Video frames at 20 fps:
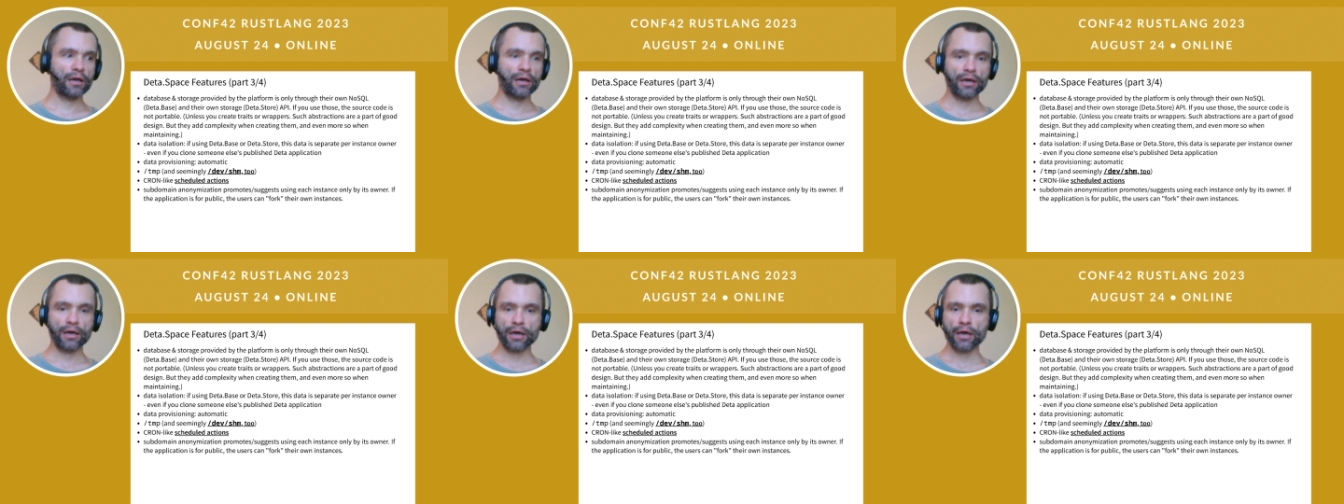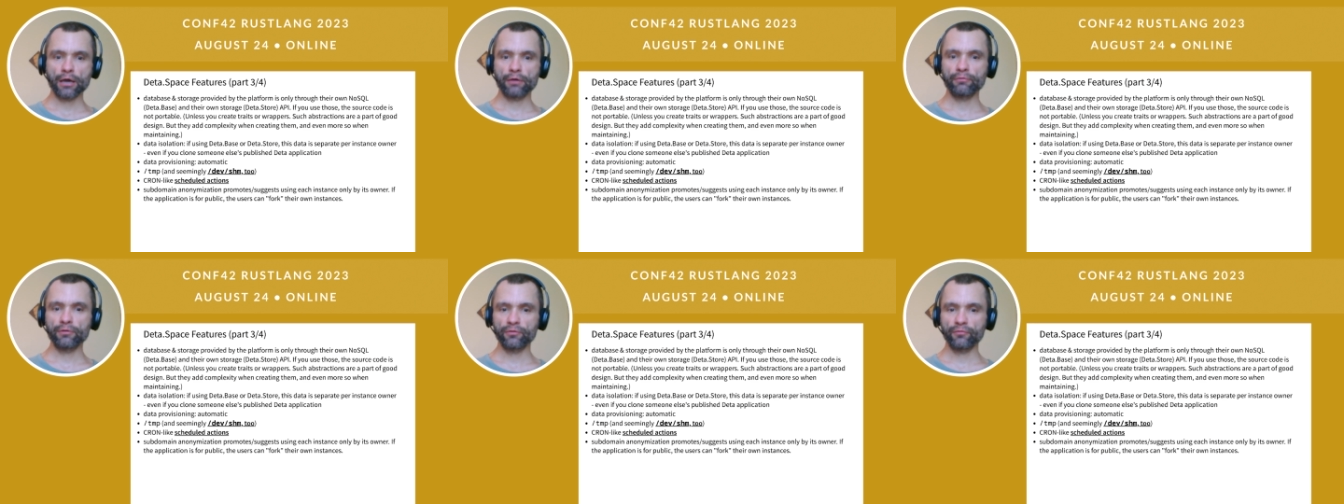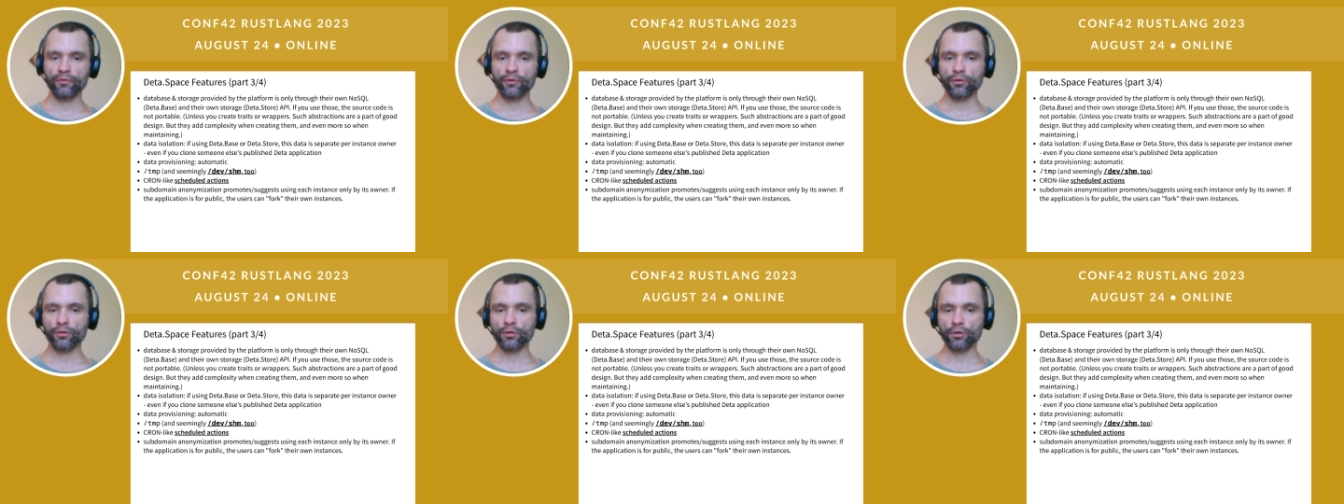have it
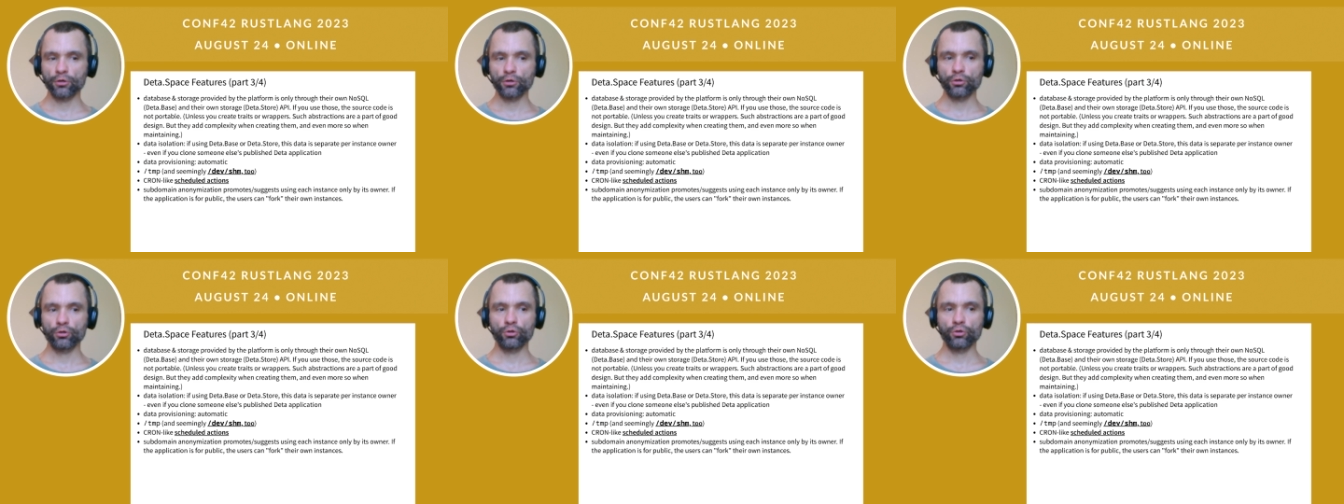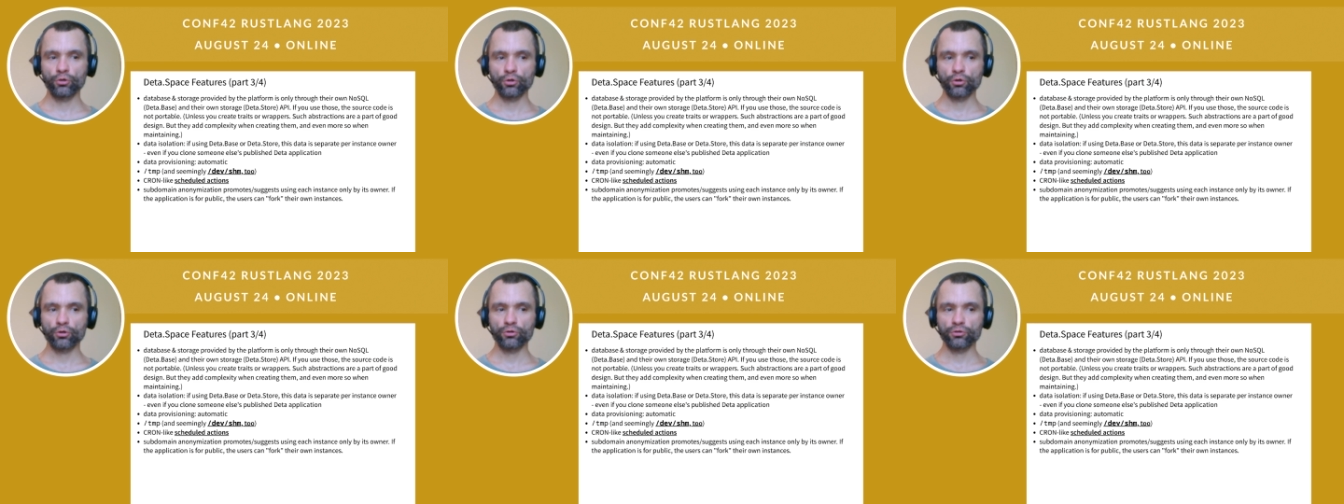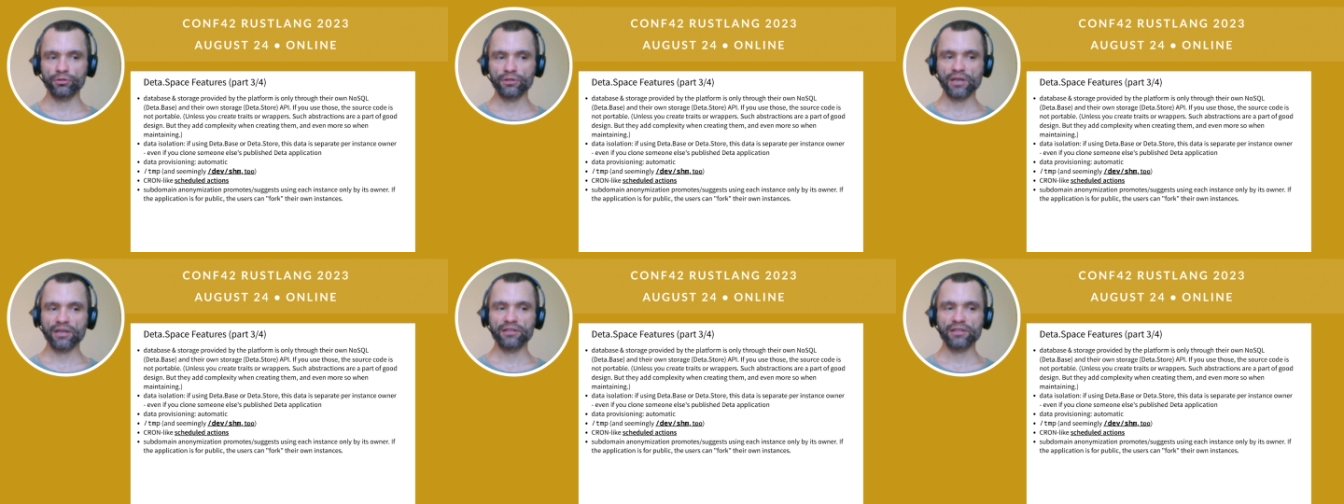with your
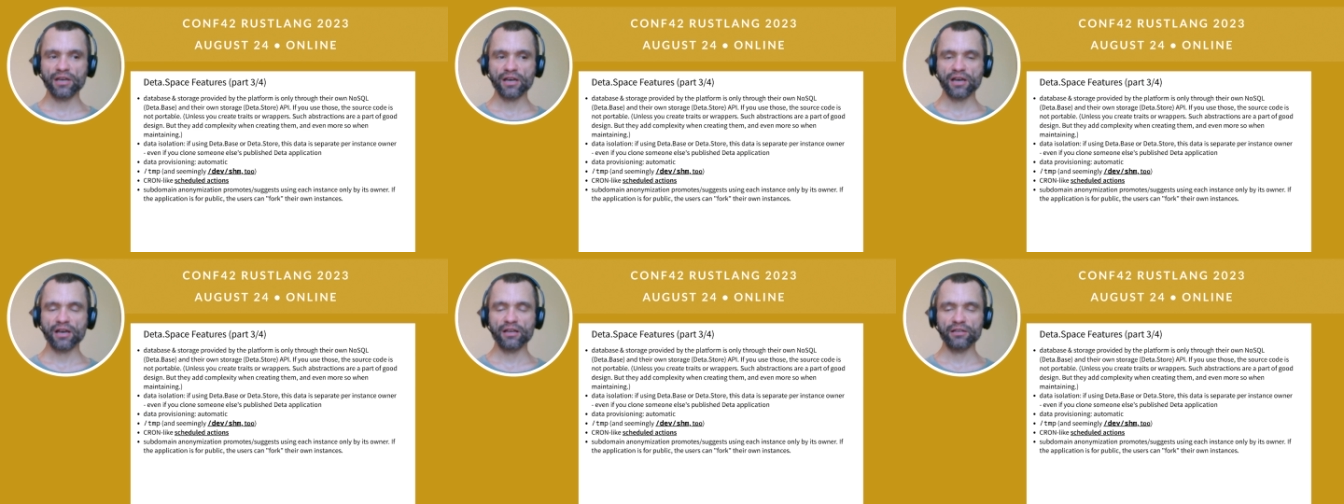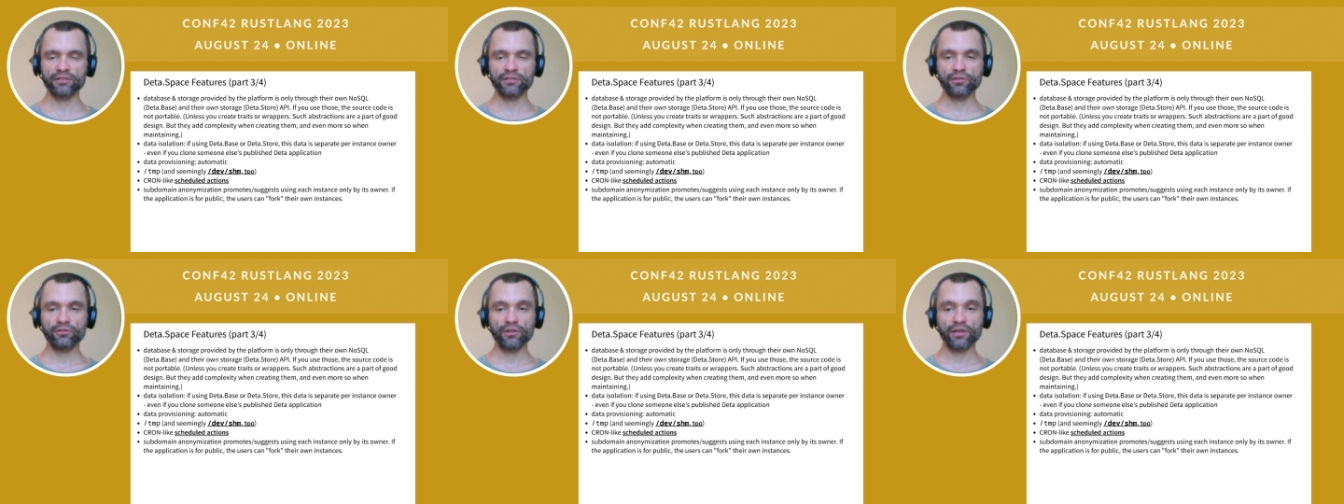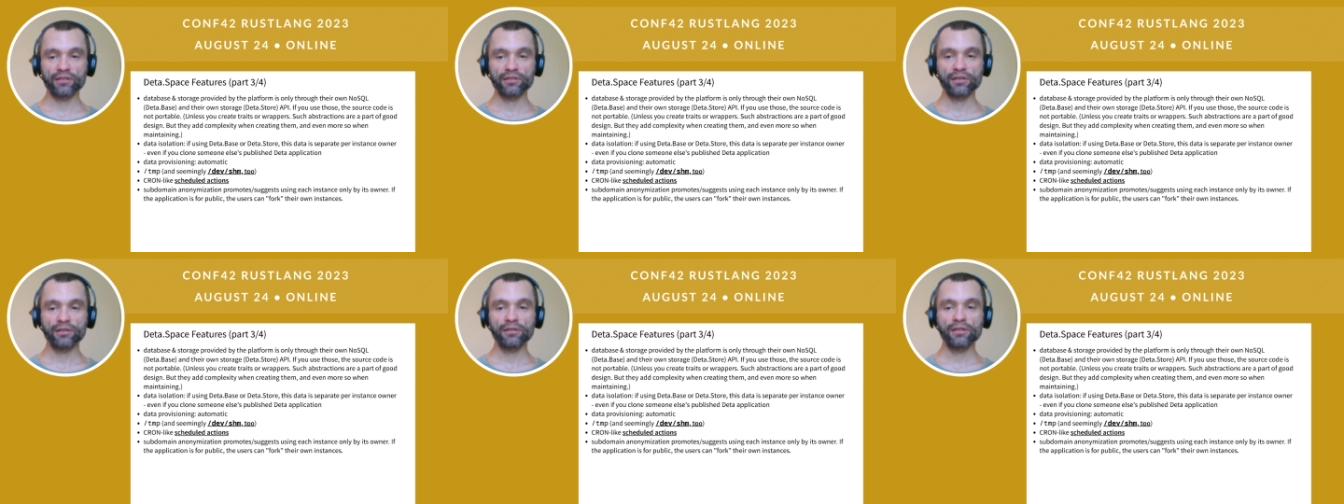data
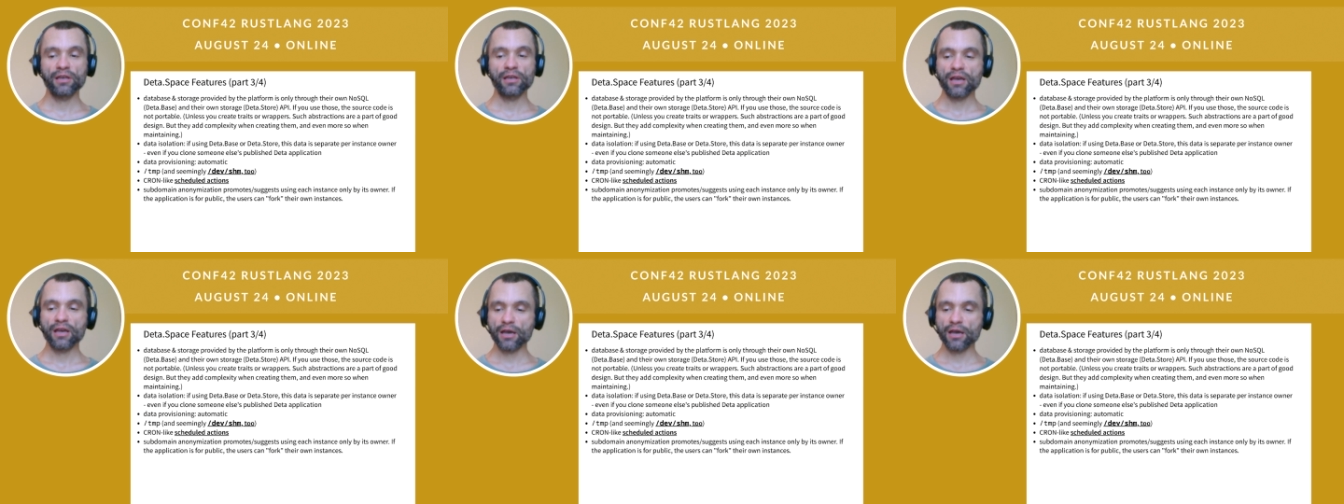isolated,